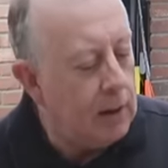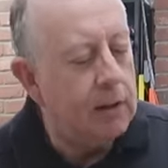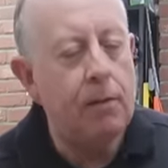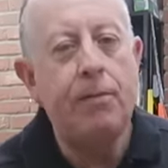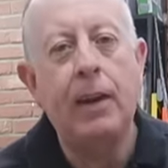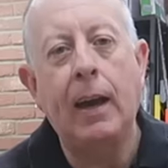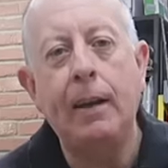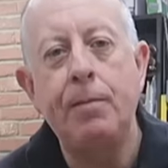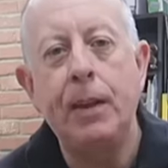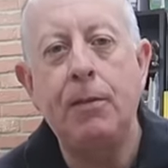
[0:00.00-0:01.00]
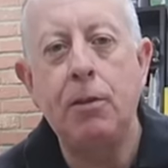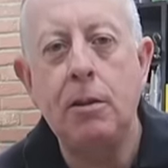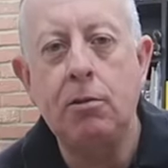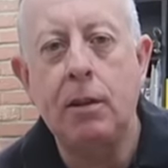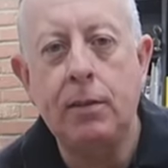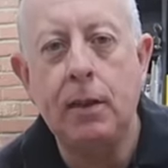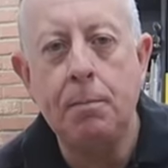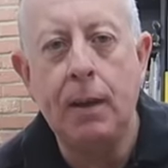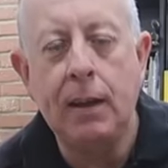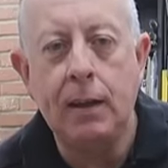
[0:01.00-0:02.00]
Don't forget, if you're interested
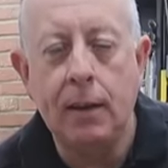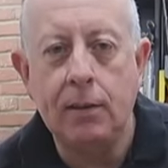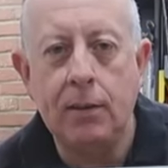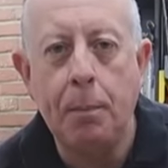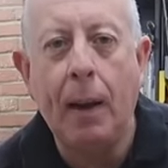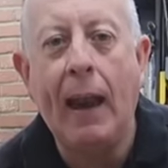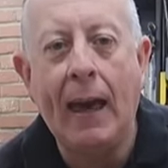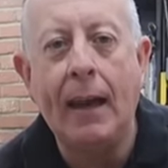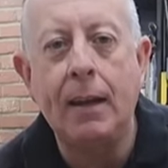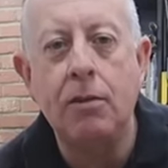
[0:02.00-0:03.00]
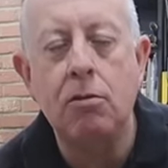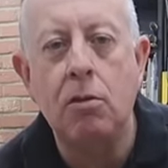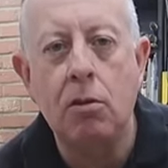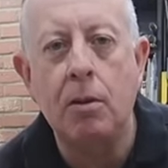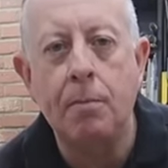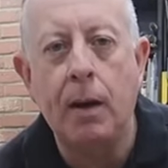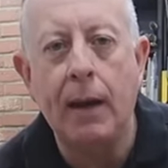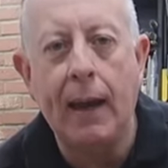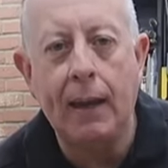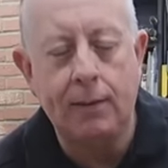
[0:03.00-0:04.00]
in making this, the plans are on
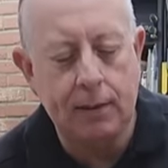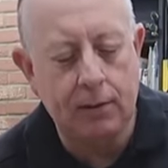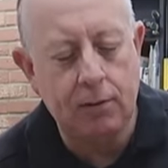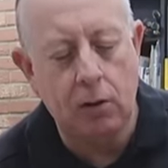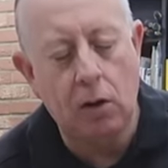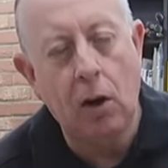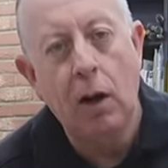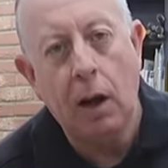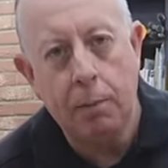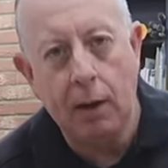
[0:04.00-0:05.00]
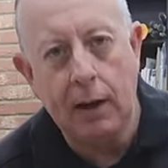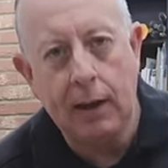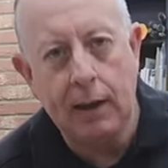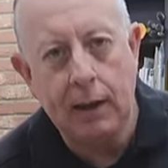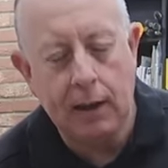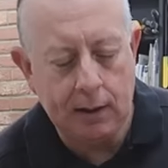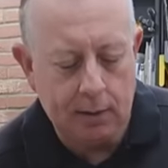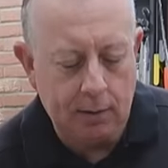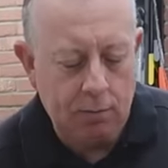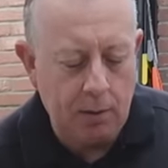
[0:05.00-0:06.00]
my Etsy store. I'll put a link in the
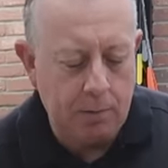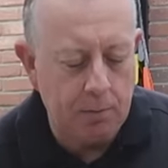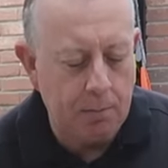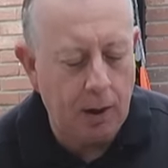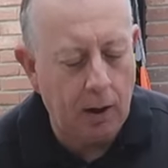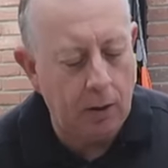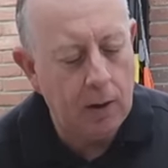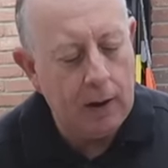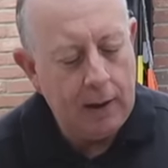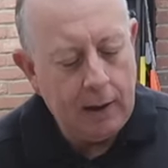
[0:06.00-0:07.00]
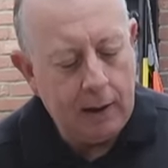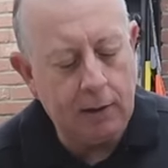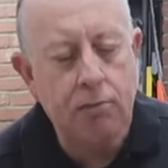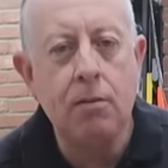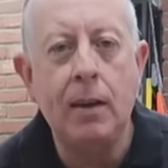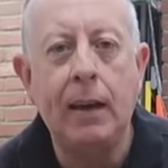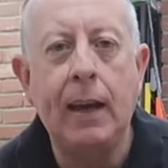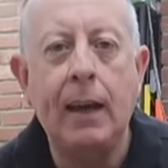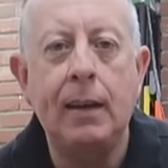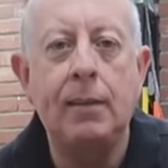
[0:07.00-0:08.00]
description below. And it's really
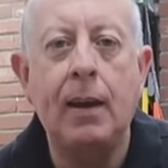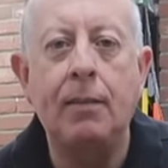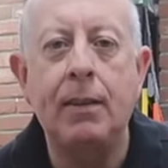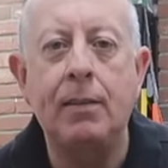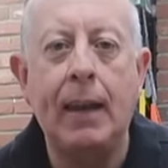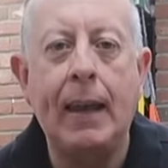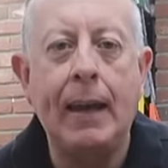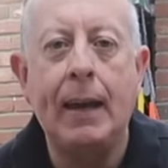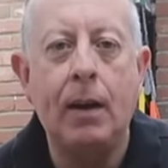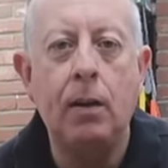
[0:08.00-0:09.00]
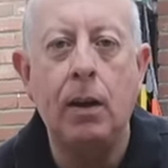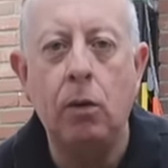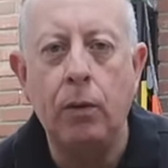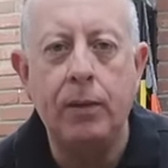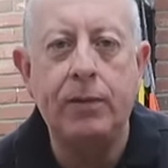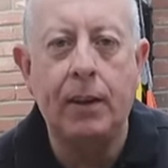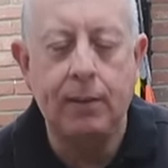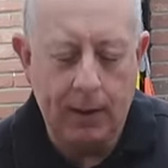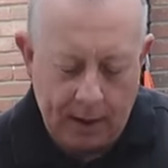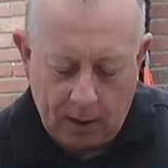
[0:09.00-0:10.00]
handy to have this layout and all the
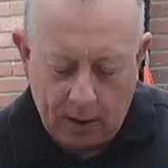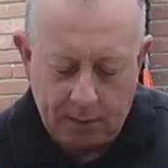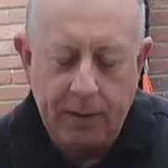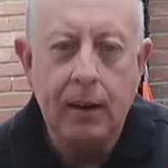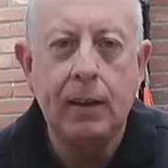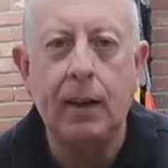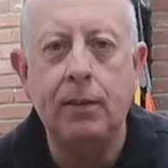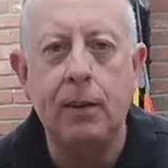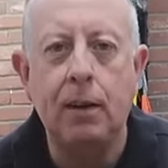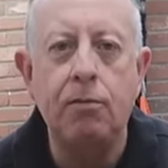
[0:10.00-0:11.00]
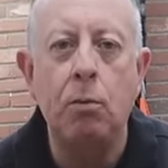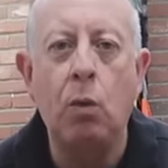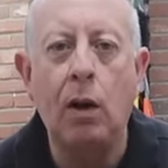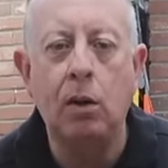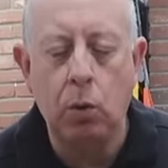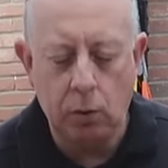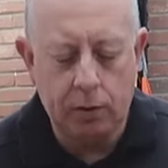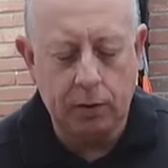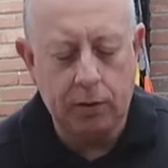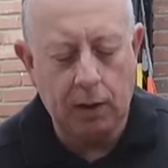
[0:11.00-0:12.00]
setting out of cutting it from one
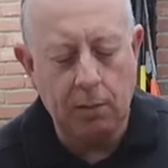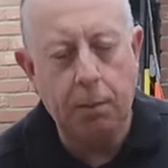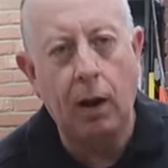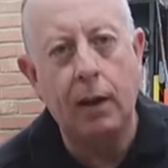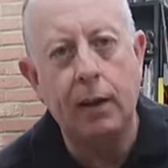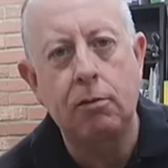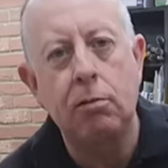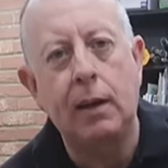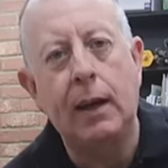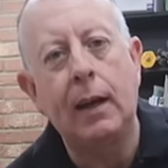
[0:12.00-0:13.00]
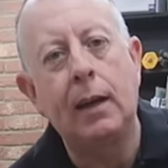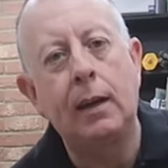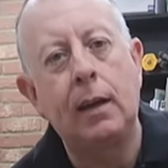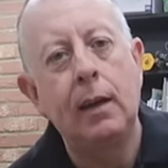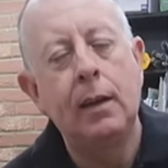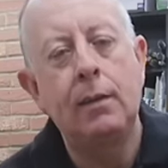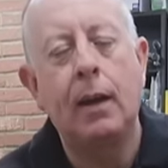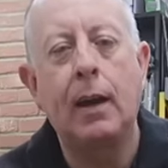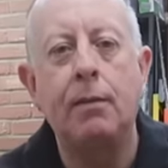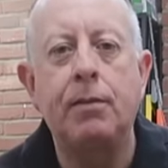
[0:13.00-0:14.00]
quarter sheet of ply. That's really handy to
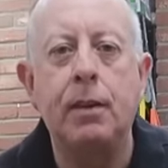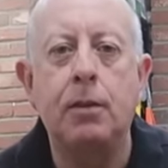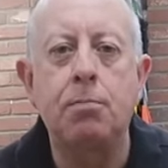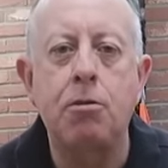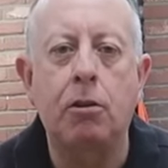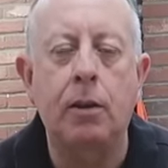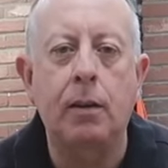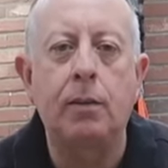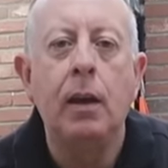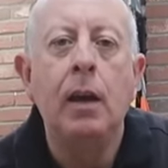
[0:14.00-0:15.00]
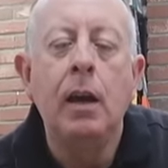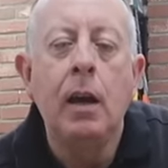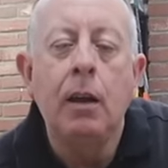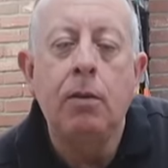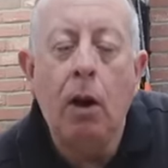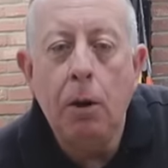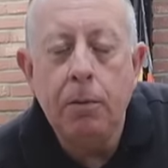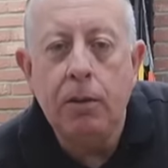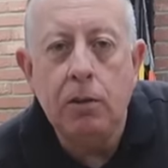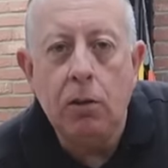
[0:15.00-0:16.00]
have for this project. So I hope
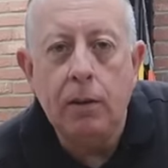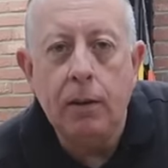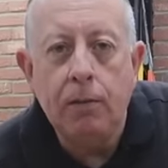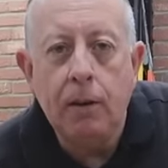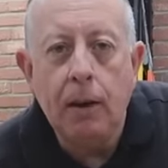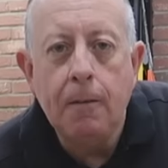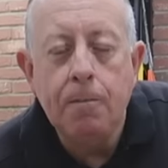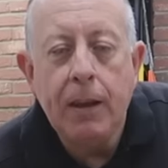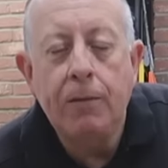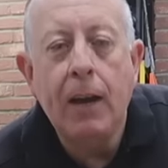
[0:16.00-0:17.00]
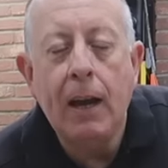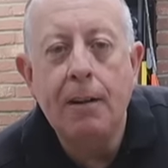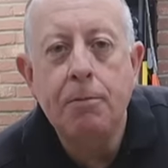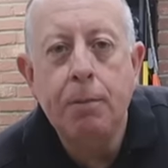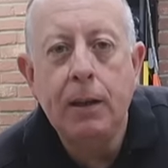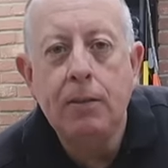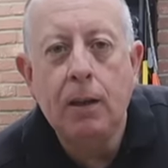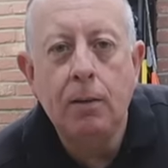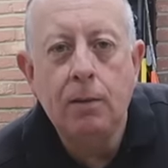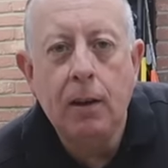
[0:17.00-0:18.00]
you've enjoyed this video. If you have, please
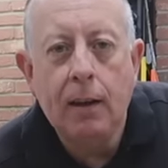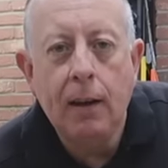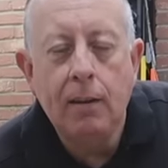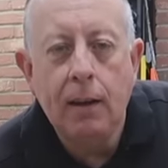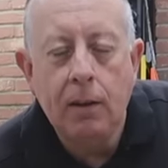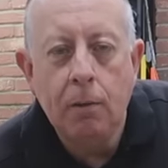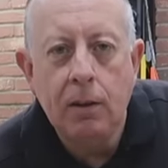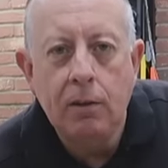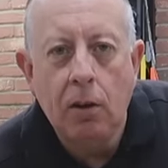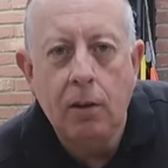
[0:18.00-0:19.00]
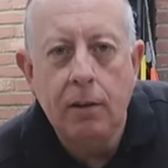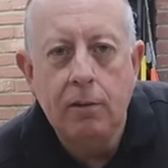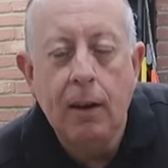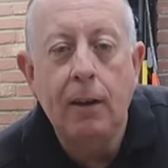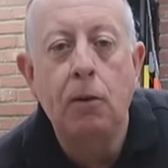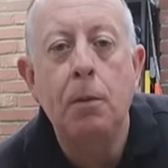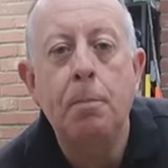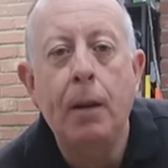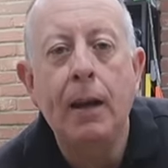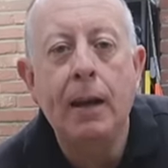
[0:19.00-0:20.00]
go and check out the other ones on the channel,
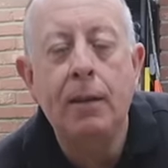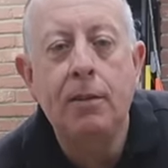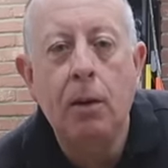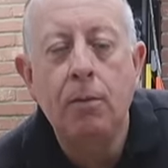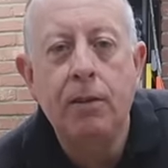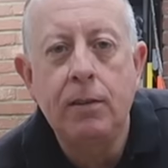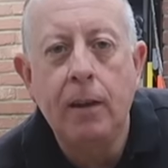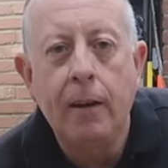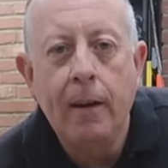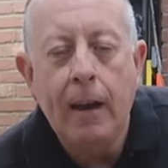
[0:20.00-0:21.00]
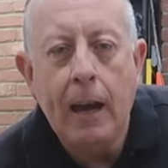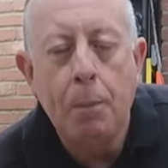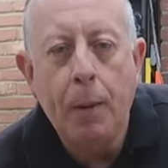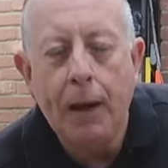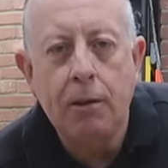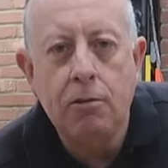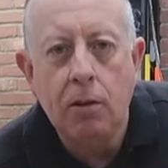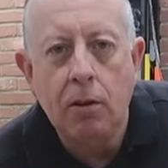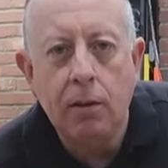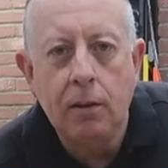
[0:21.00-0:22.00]
and please go and visit our
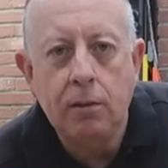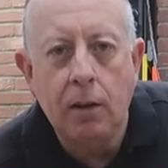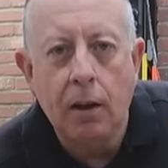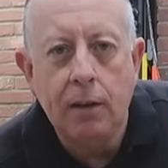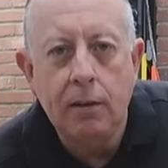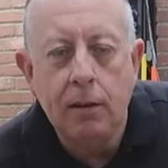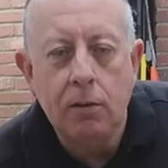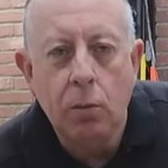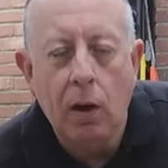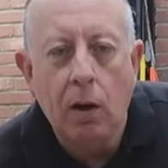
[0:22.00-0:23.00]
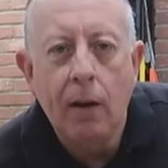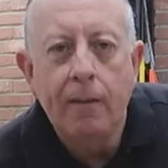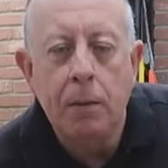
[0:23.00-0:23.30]
Patreon site as well.